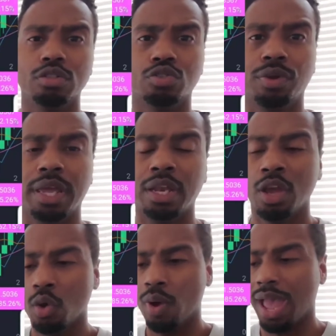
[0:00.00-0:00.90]
screen
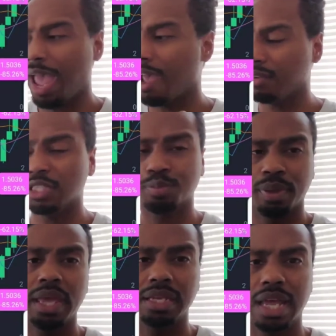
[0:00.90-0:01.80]
where I have these
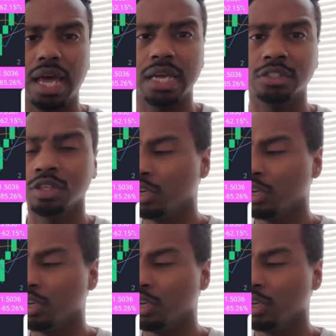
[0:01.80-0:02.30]
pink lines